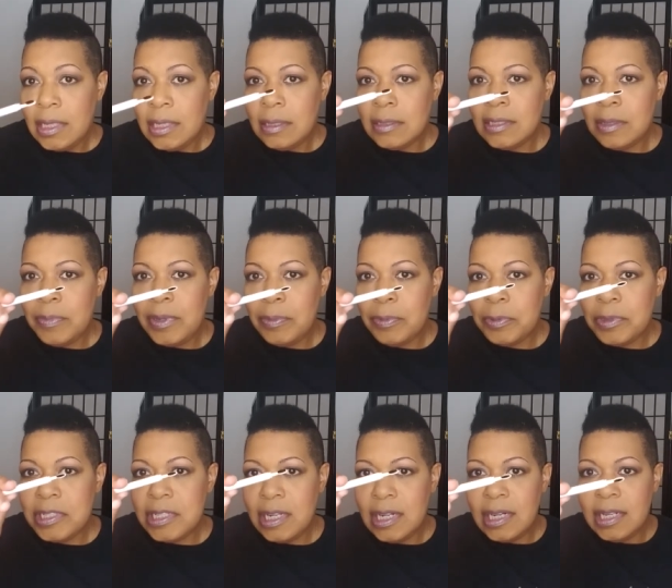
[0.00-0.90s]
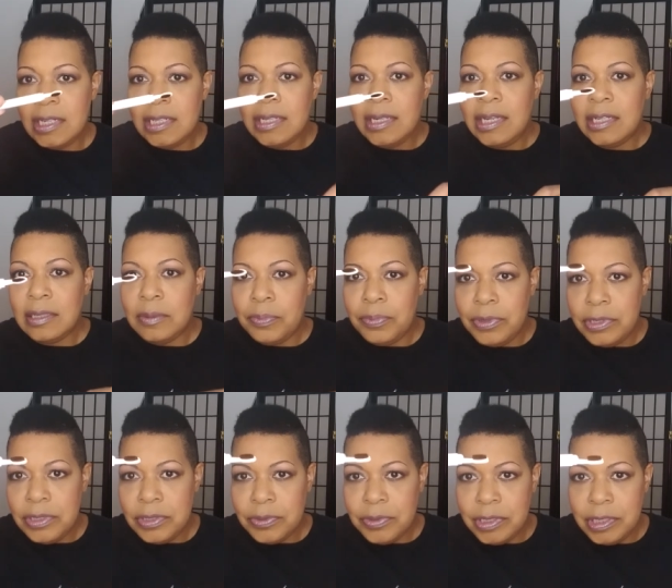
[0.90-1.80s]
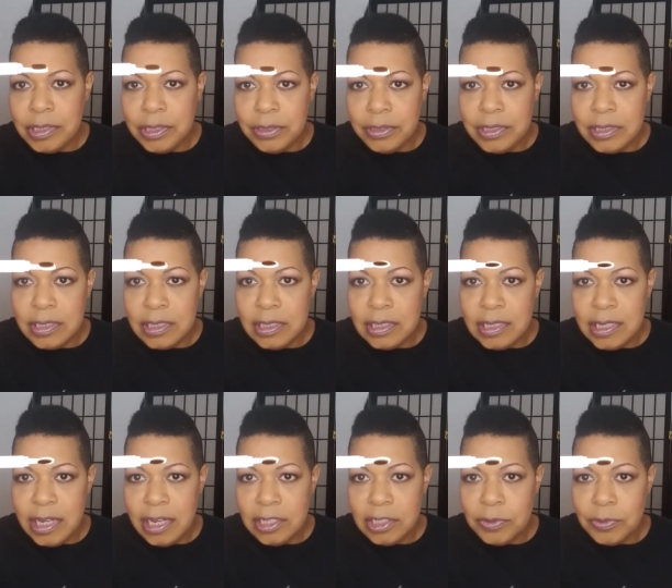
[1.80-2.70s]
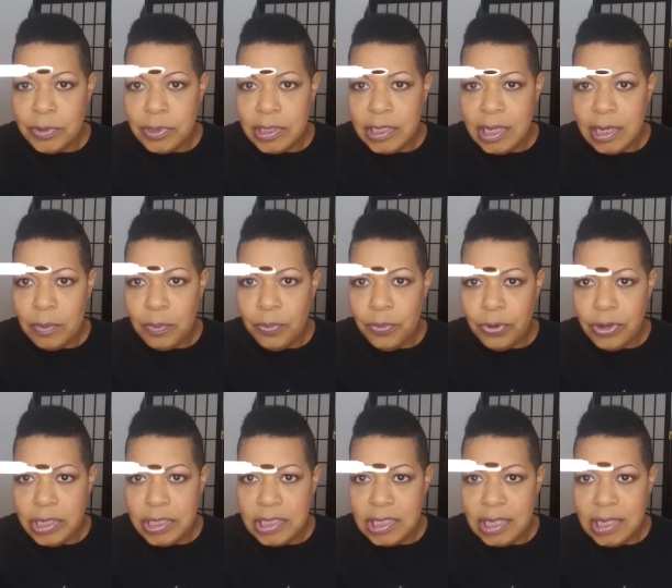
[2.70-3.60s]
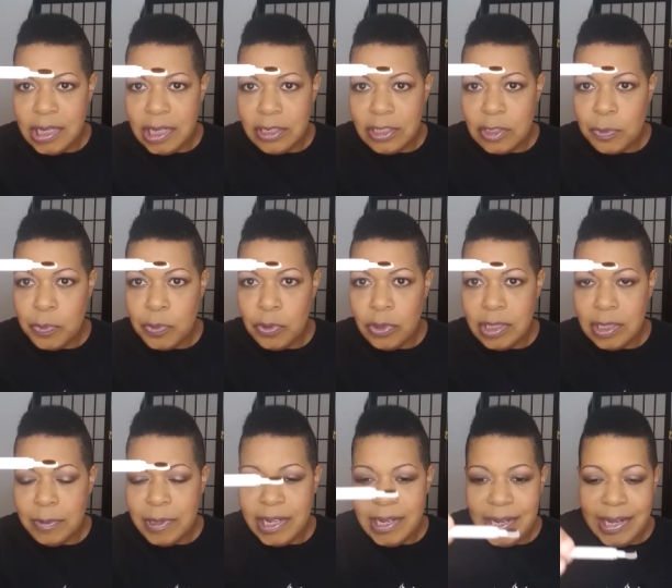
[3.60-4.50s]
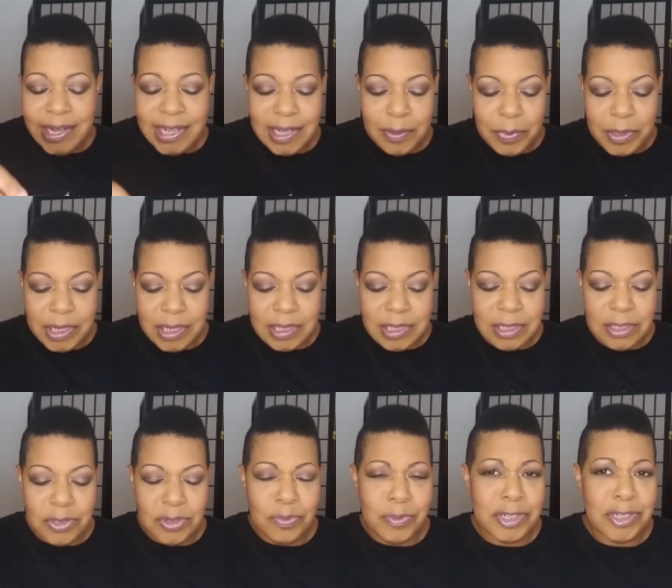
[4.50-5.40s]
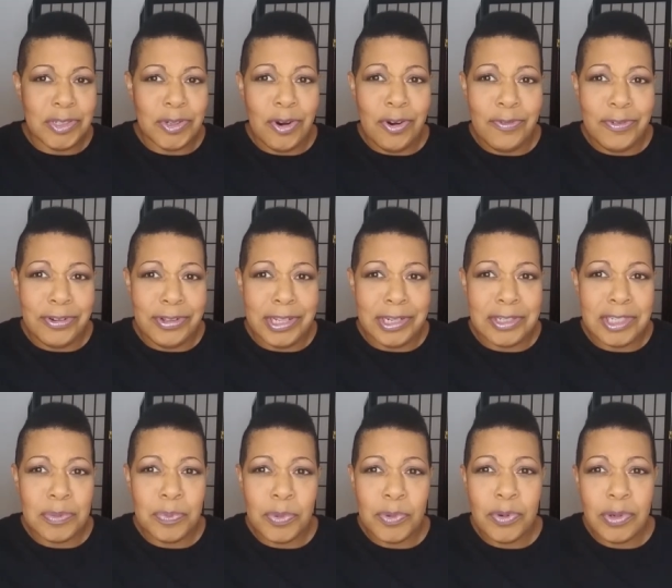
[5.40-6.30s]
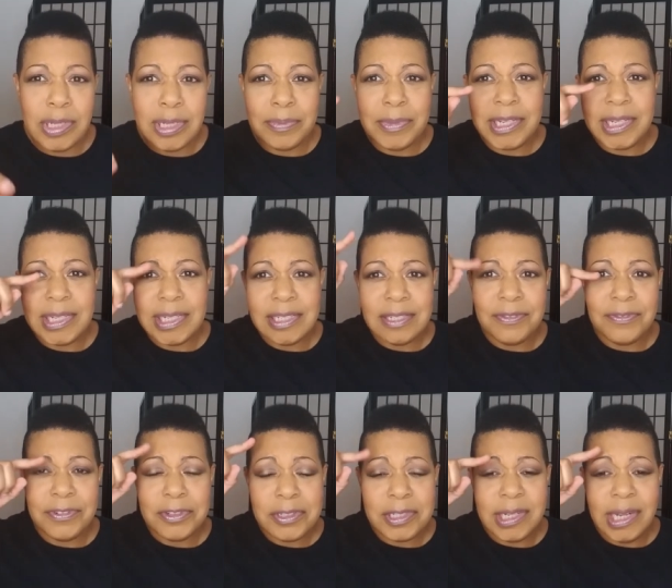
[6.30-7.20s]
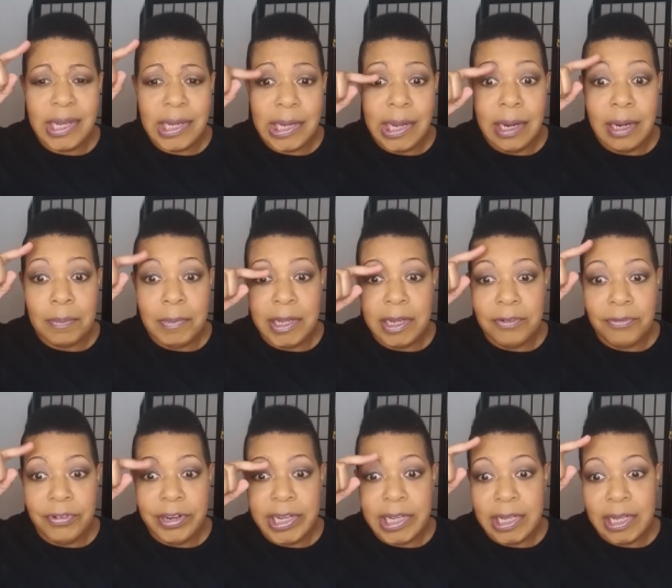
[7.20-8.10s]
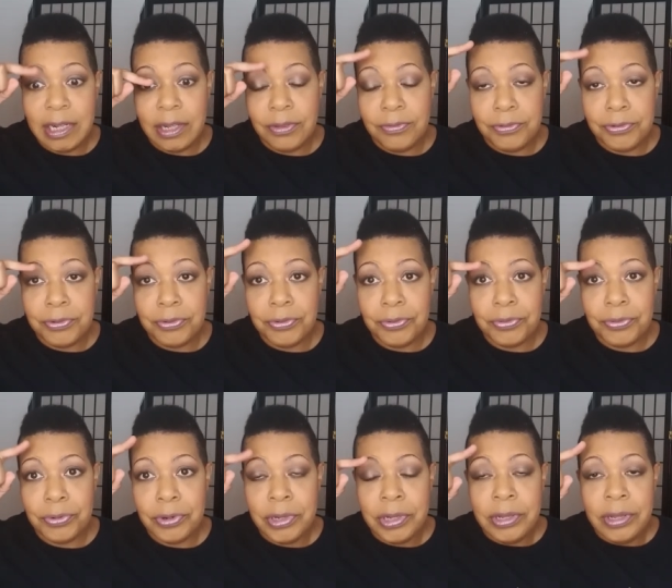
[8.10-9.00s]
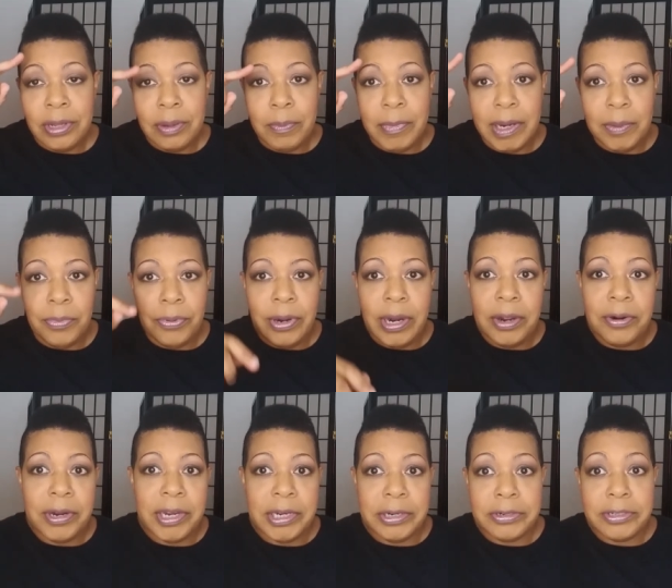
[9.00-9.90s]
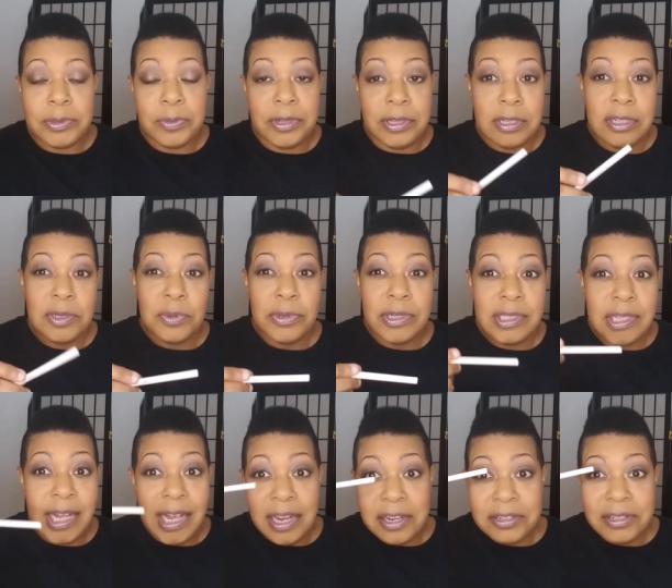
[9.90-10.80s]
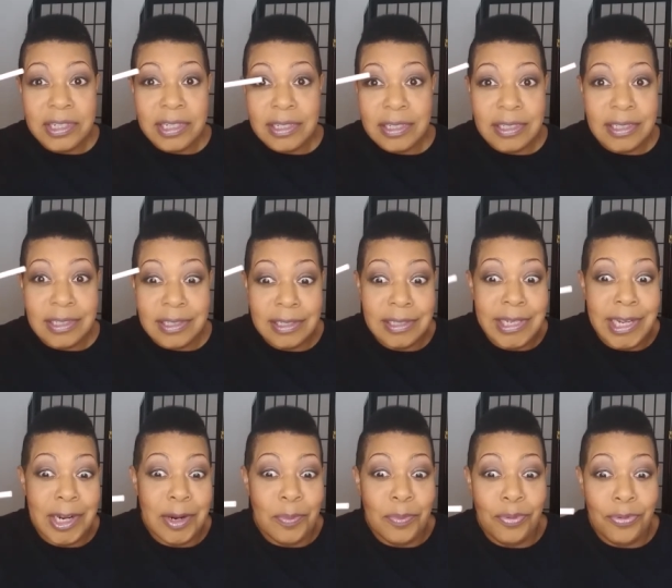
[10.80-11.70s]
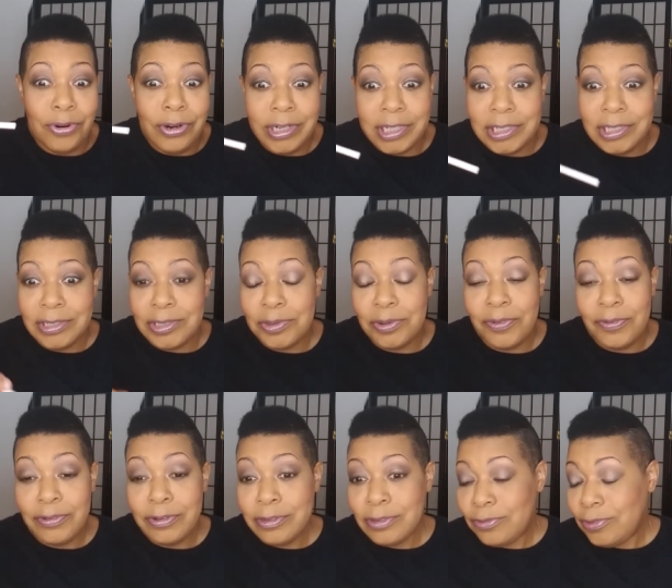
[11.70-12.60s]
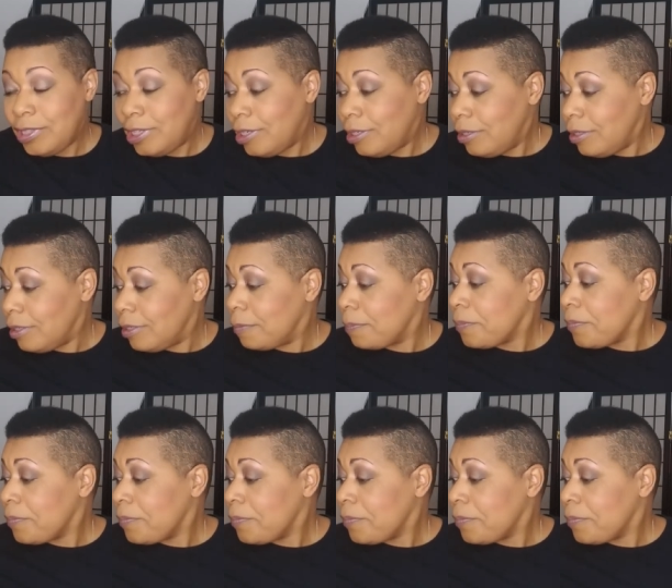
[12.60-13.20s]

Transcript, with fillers: some people were saying they didn't like the brush on here because it is actually a brush and not a spoolie but I like it because it's so much softer than a spoolie because it feels like I'm like raking through my brow hairs where this one actually is just like a brush so it feels really good